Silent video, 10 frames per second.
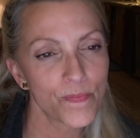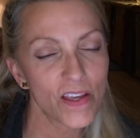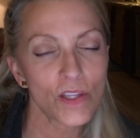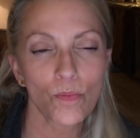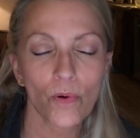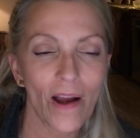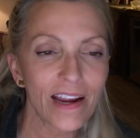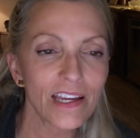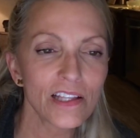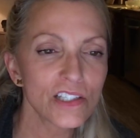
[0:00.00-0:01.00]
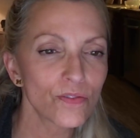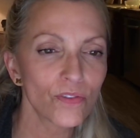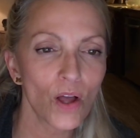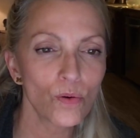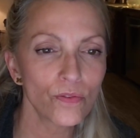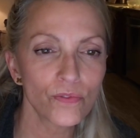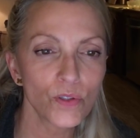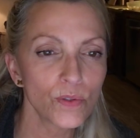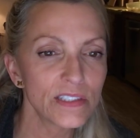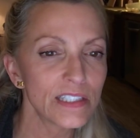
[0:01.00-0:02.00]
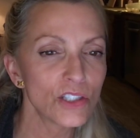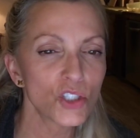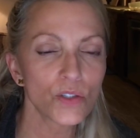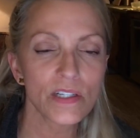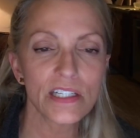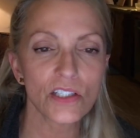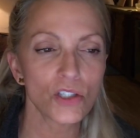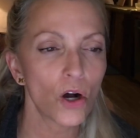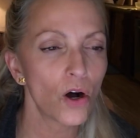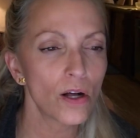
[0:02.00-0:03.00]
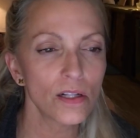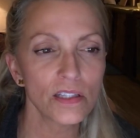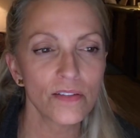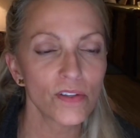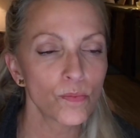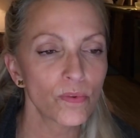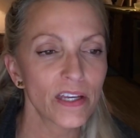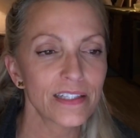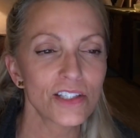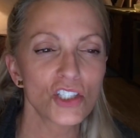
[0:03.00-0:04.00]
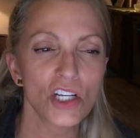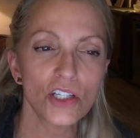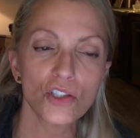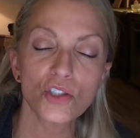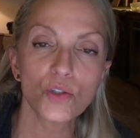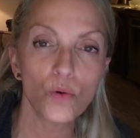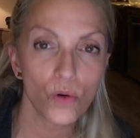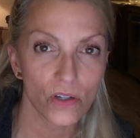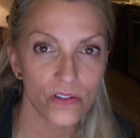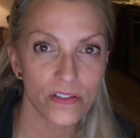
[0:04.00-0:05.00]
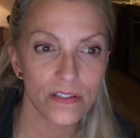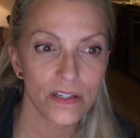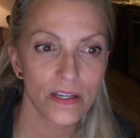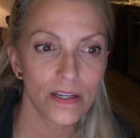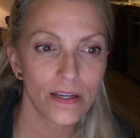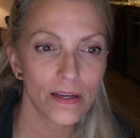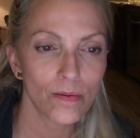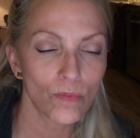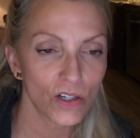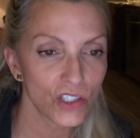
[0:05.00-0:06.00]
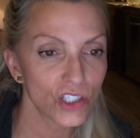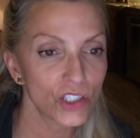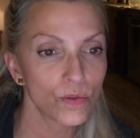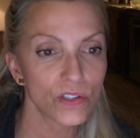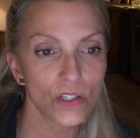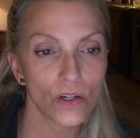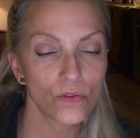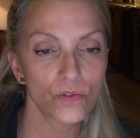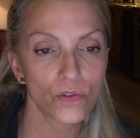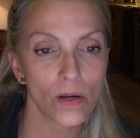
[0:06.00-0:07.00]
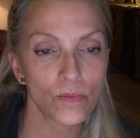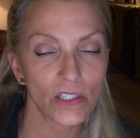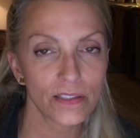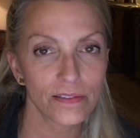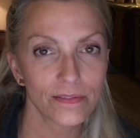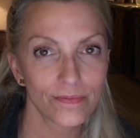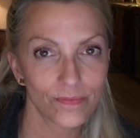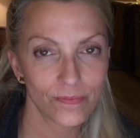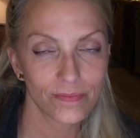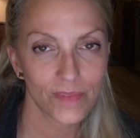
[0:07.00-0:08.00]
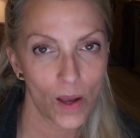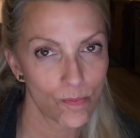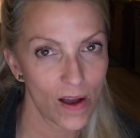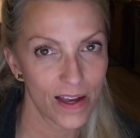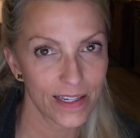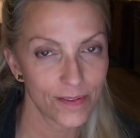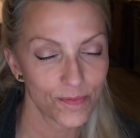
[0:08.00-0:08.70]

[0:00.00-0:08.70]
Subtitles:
and the miraculous flow of fluids in the trees and all living plants changes course, marching to its own drummer, not mine.